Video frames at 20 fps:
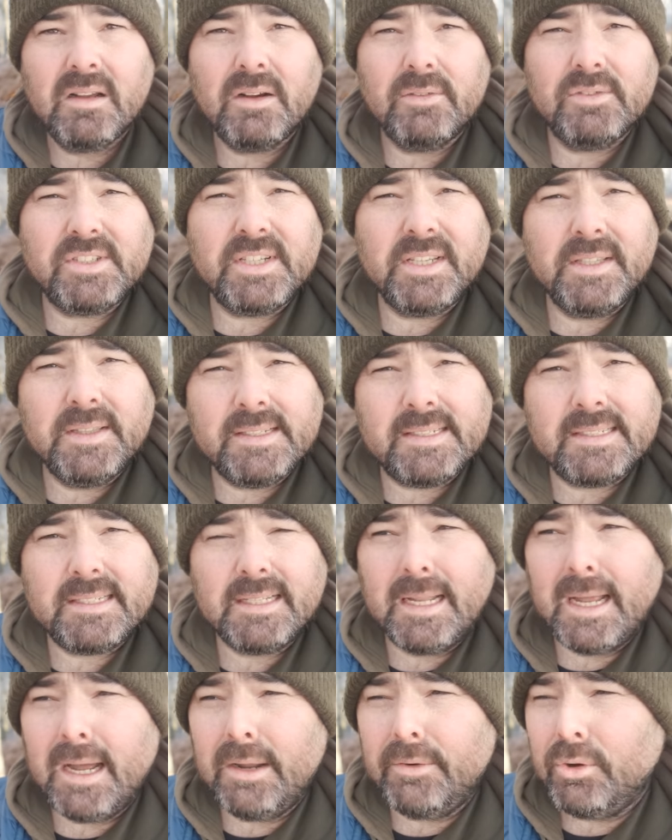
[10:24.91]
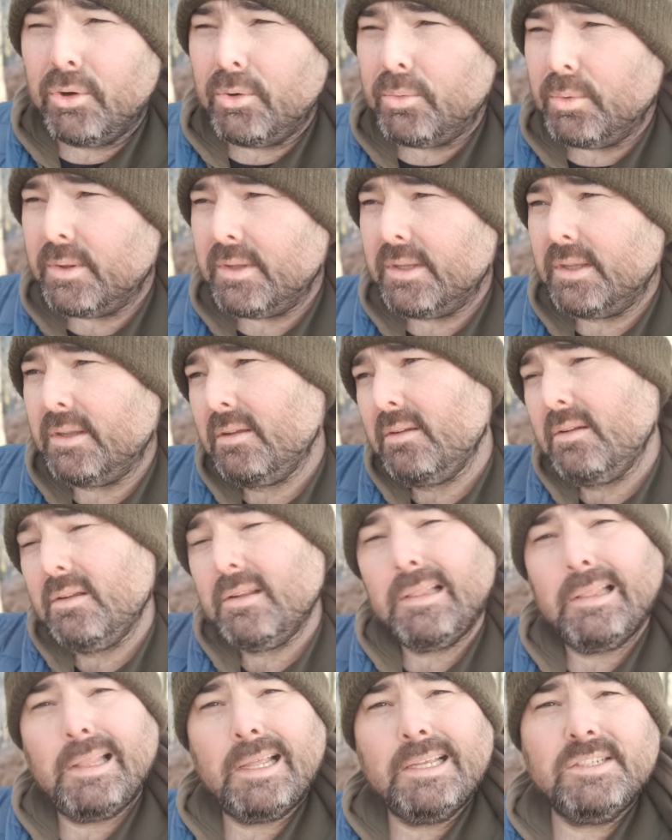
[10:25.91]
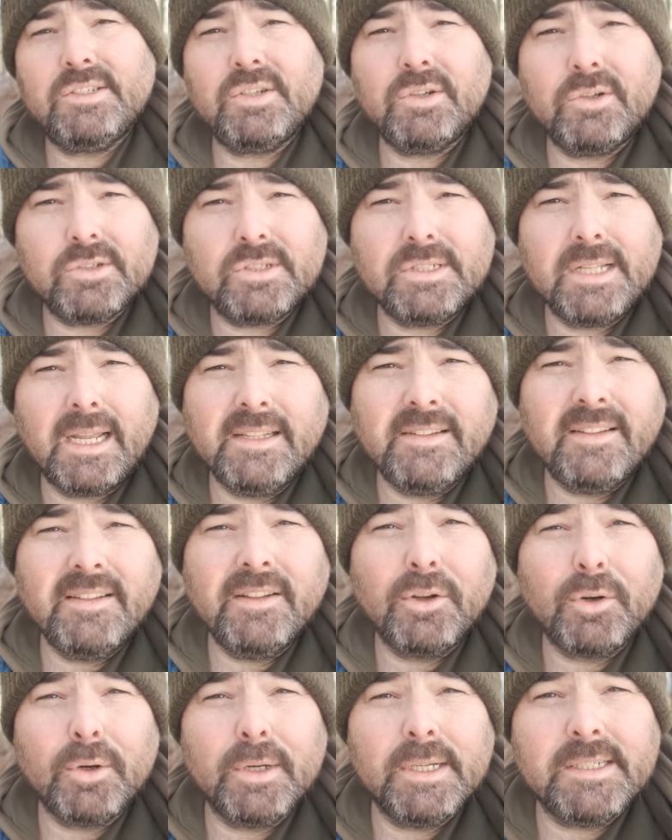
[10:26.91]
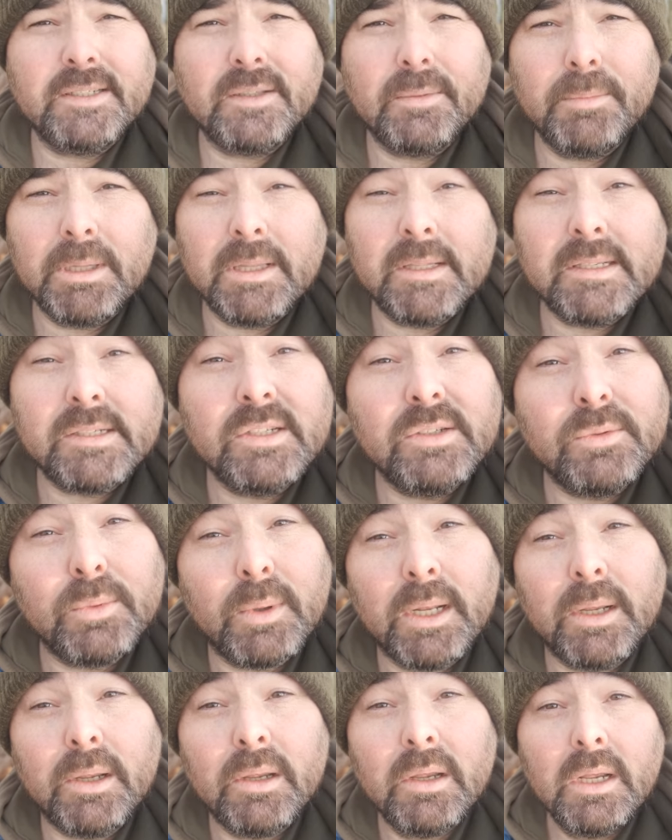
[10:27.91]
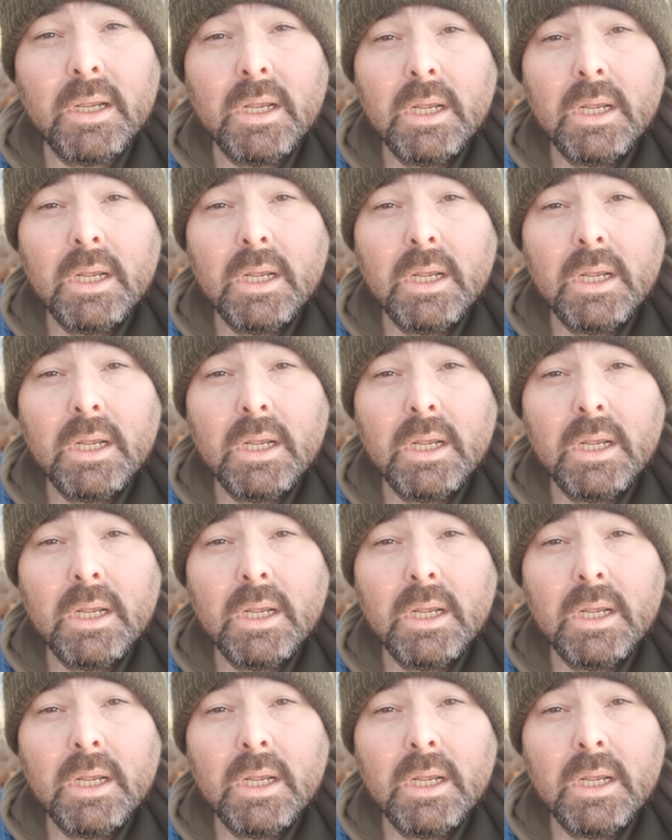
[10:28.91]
obviously in this scenario with the light source 90 degrees to me this is when a